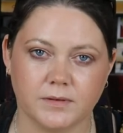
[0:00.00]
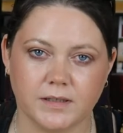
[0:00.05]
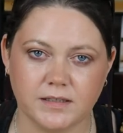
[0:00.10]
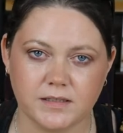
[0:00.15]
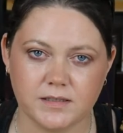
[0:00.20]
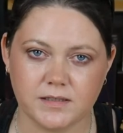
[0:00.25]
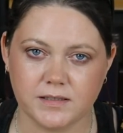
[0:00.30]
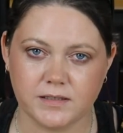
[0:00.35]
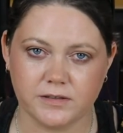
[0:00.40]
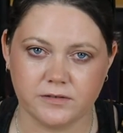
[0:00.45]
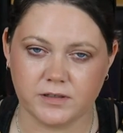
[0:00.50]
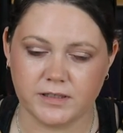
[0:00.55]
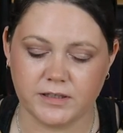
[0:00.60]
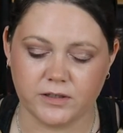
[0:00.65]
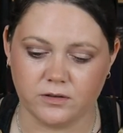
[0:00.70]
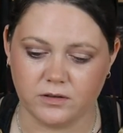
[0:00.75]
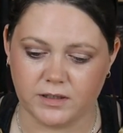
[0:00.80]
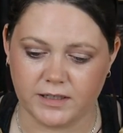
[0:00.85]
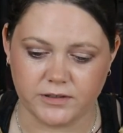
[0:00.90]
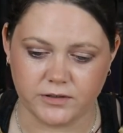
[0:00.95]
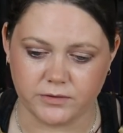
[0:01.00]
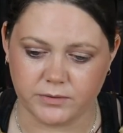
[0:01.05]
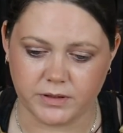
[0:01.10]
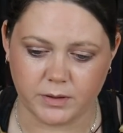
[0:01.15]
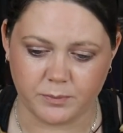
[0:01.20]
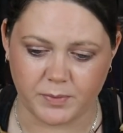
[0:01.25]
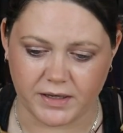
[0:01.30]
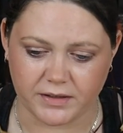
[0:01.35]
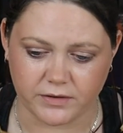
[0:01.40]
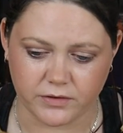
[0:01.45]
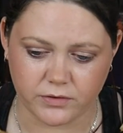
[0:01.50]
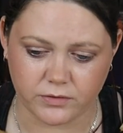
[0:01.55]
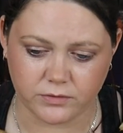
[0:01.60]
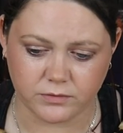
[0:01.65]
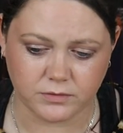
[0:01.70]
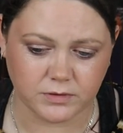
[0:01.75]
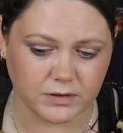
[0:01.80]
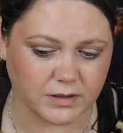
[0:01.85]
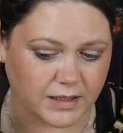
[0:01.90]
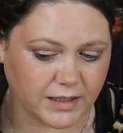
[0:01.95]
And that's literally all I do with the
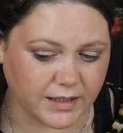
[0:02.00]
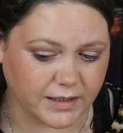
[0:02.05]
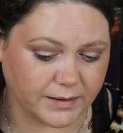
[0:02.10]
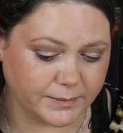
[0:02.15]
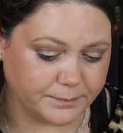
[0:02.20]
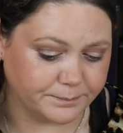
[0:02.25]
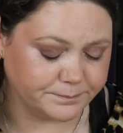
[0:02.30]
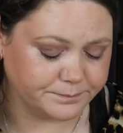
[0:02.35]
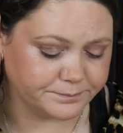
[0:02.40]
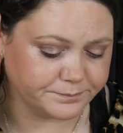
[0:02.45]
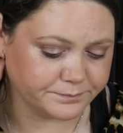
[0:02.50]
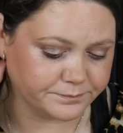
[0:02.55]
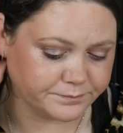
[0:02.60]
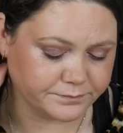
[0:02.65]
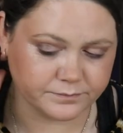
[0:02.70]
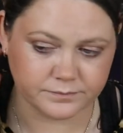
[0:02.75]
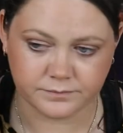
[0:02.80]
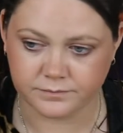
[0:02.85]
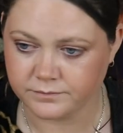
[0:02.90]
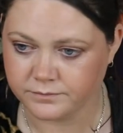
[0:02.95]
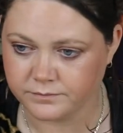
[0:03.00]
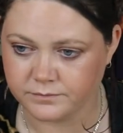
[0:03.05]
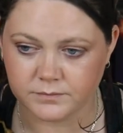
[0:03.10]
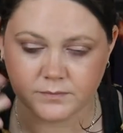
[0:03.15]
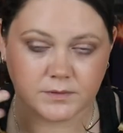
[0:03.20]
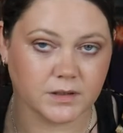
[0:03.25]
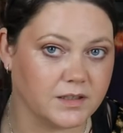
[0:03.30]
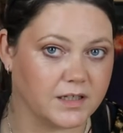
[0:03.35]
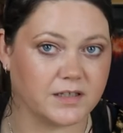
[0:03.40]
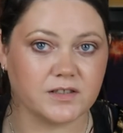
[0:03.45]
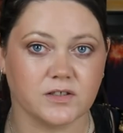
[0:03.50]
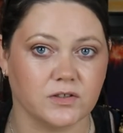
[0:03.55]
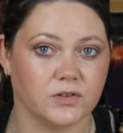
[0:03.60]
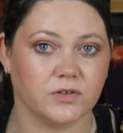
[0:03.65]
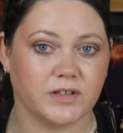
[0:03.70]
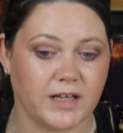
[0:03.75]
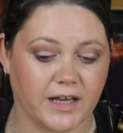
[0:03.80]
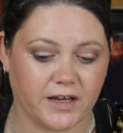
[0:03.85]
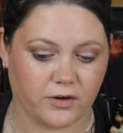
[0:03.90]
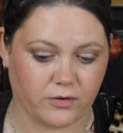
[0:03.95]
pencil. Doesn't
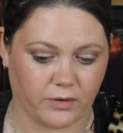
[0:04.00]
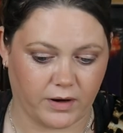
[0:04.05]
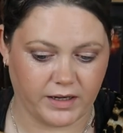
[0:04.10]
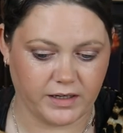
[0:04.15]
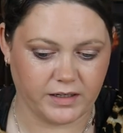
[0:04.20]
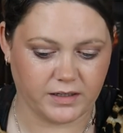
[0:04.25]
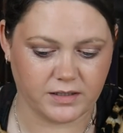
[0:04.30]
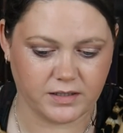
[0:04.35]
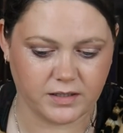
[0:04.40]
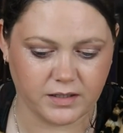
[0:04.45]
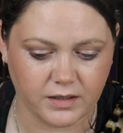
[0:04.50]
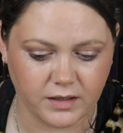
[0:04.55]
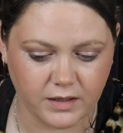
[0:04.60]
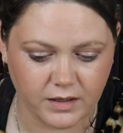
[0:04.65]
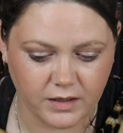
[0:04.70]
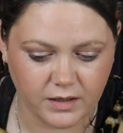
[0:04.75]
look that great.